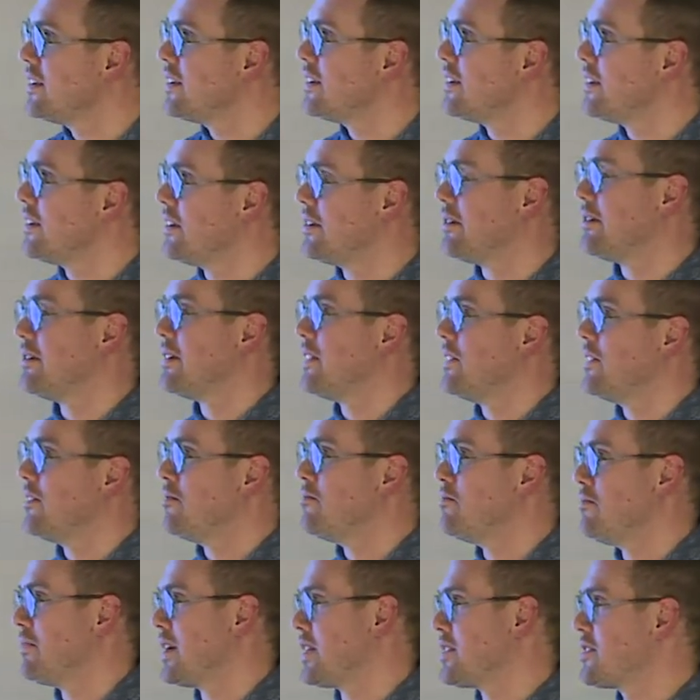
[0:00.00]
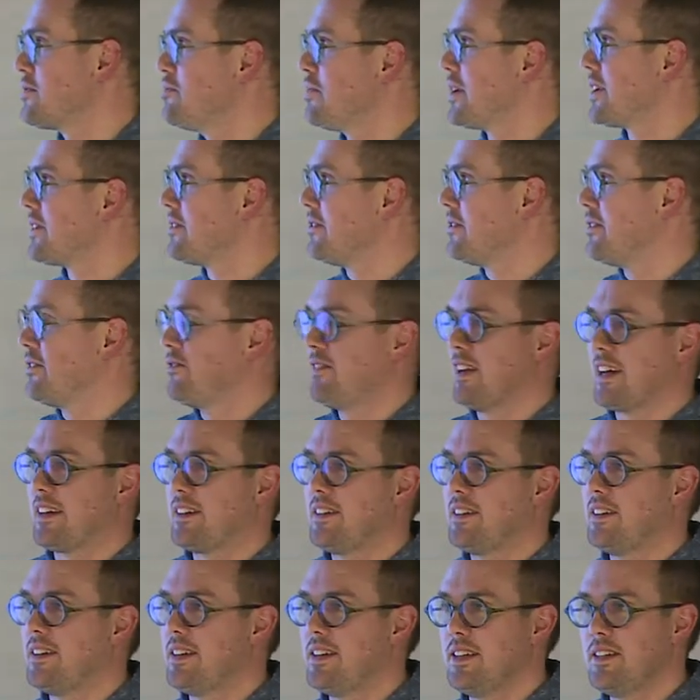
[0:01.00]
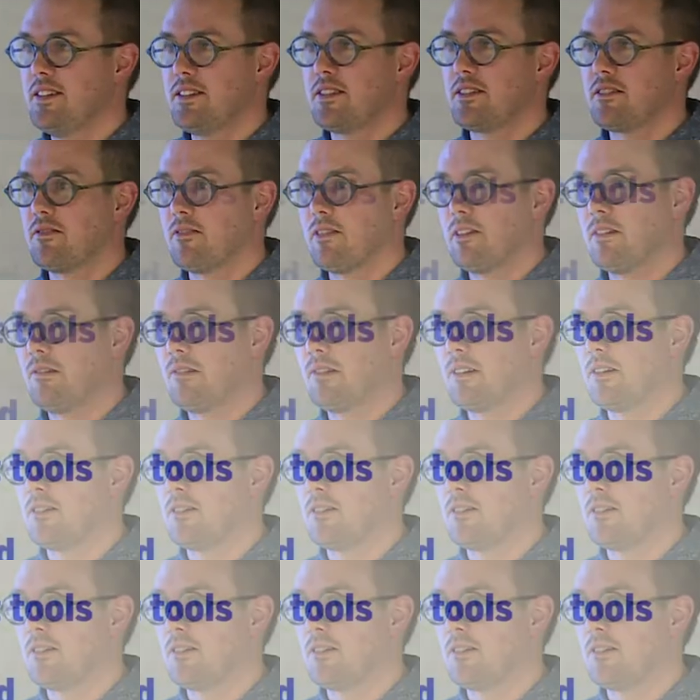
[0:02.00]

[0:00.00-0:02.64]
you will much better reflect the needs of the local